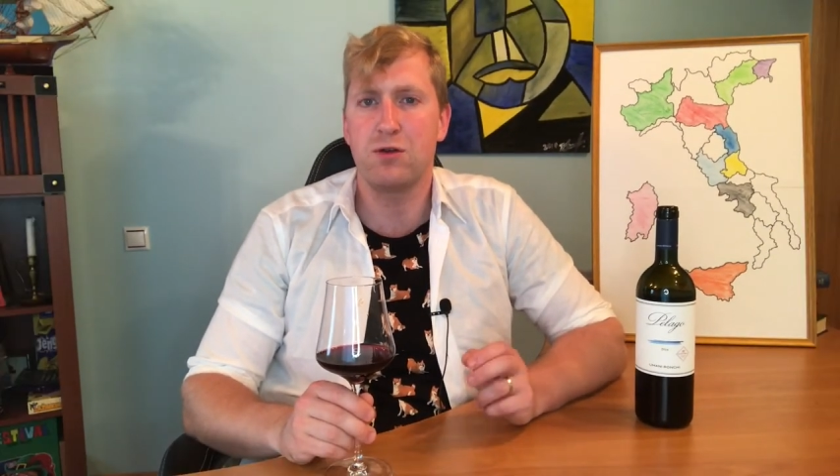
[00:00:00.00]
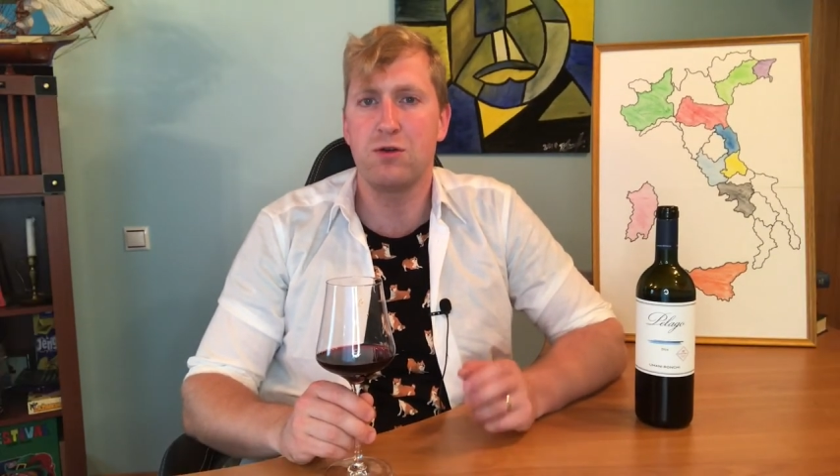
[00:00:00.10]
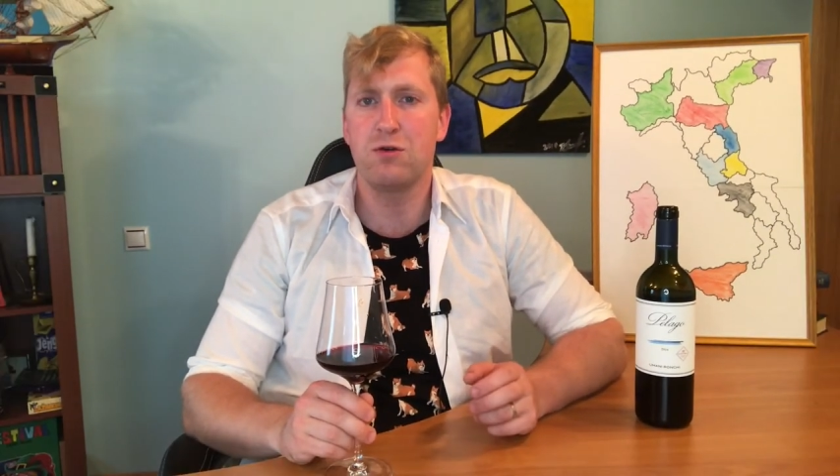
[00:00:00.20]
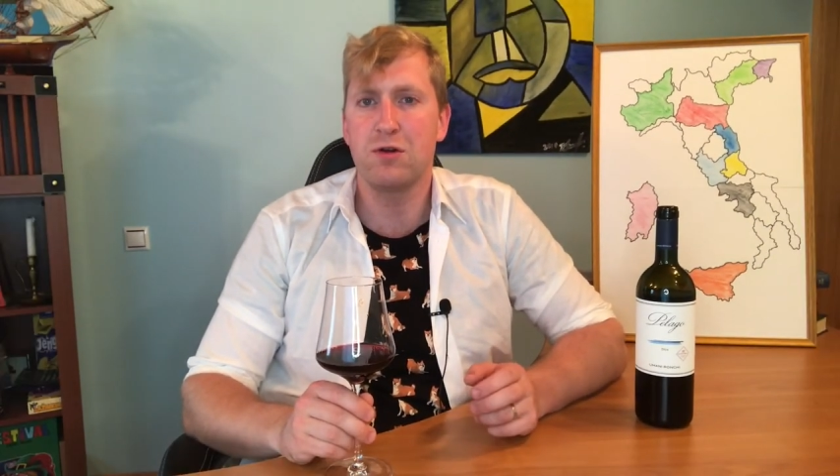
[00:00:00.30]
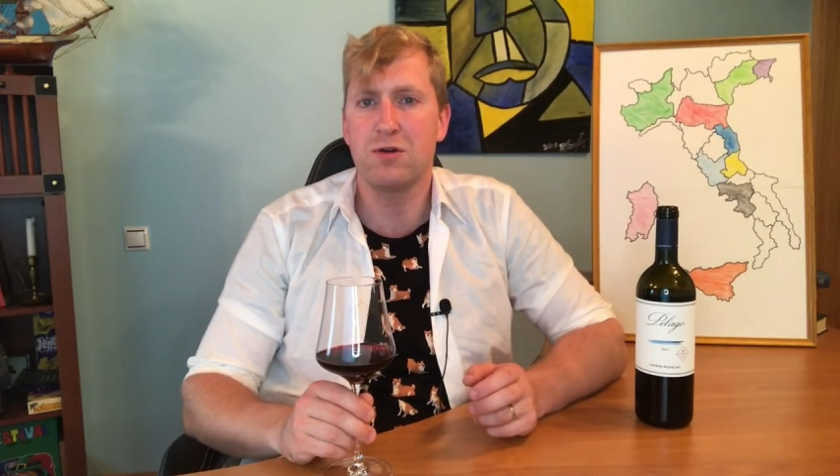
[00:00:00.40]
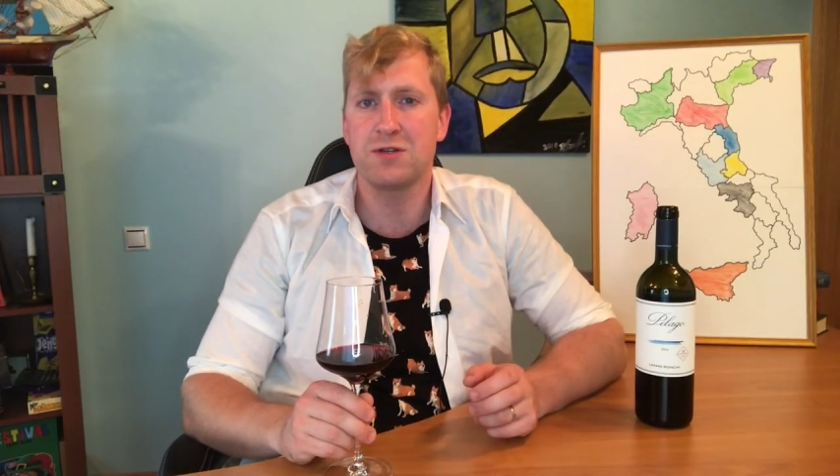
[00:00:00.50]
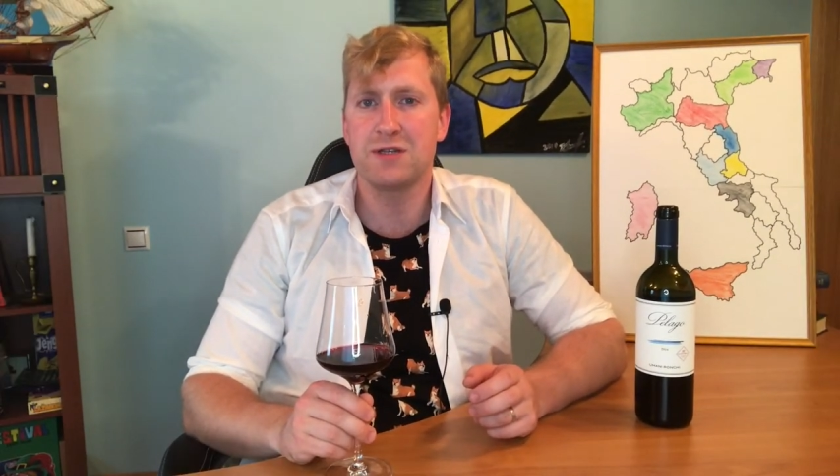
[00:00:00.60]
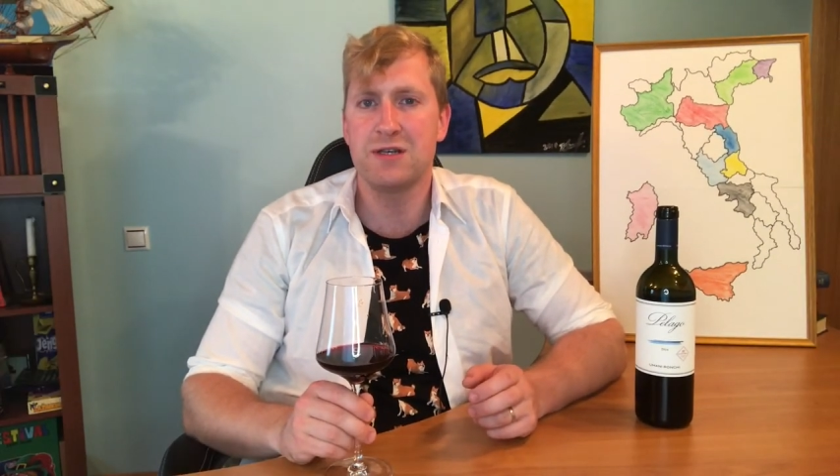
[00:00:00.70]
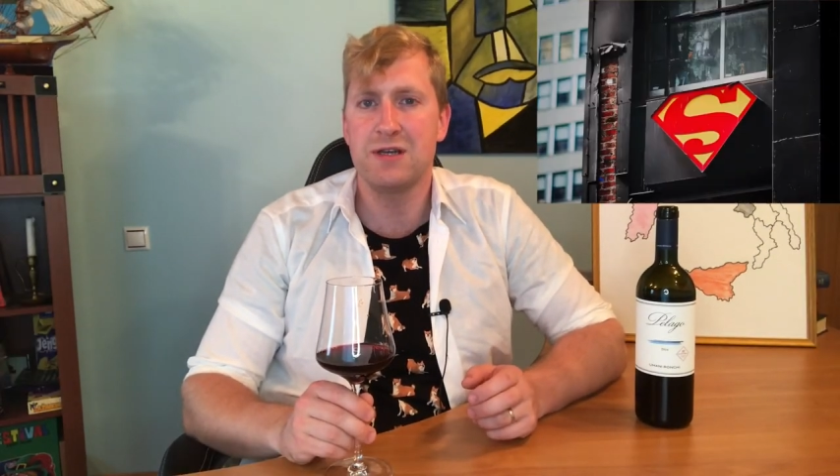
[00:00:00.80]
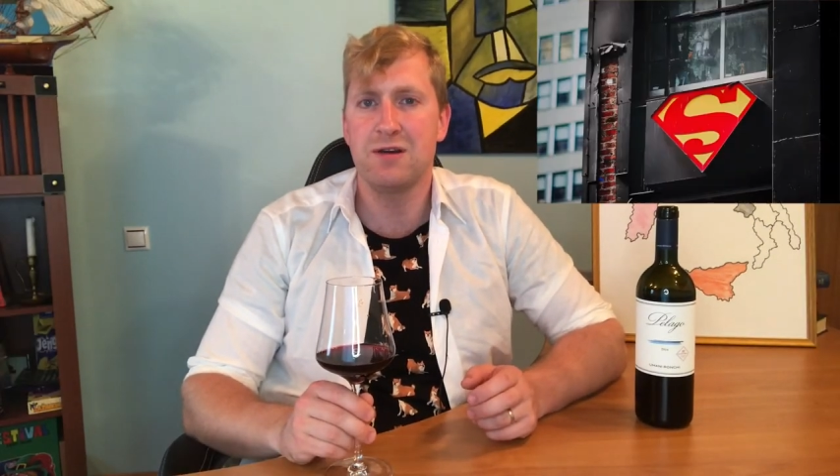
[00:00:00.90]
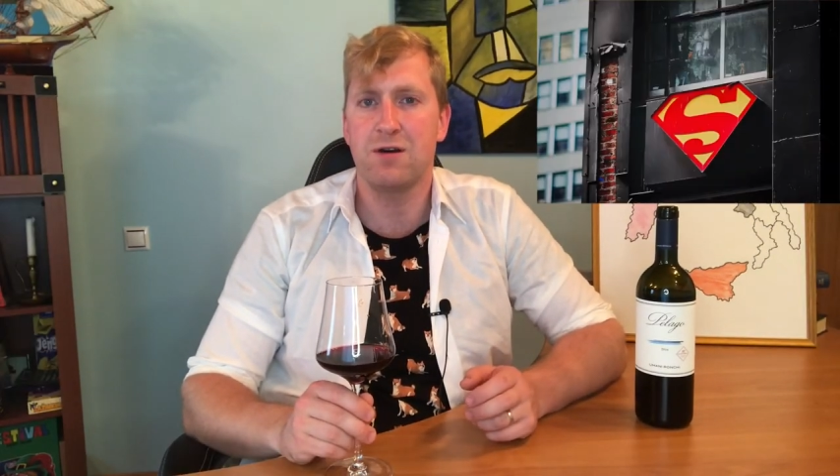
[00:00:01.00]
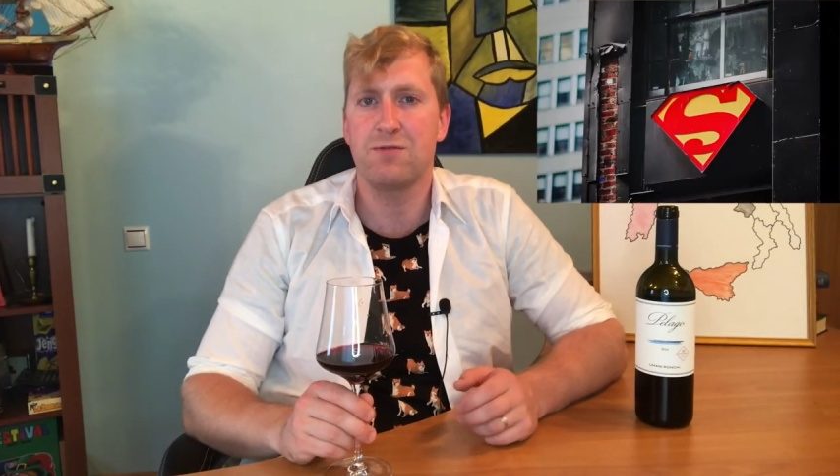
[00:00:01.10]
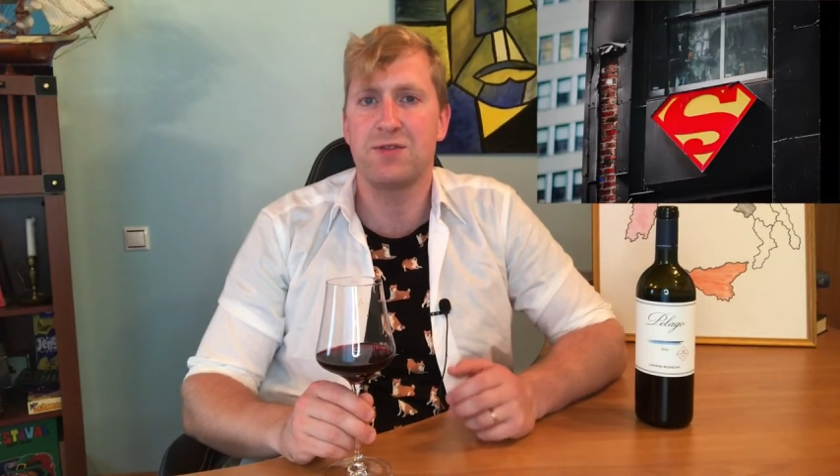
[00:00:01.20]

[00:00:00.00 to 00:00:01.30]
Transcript: curiosity of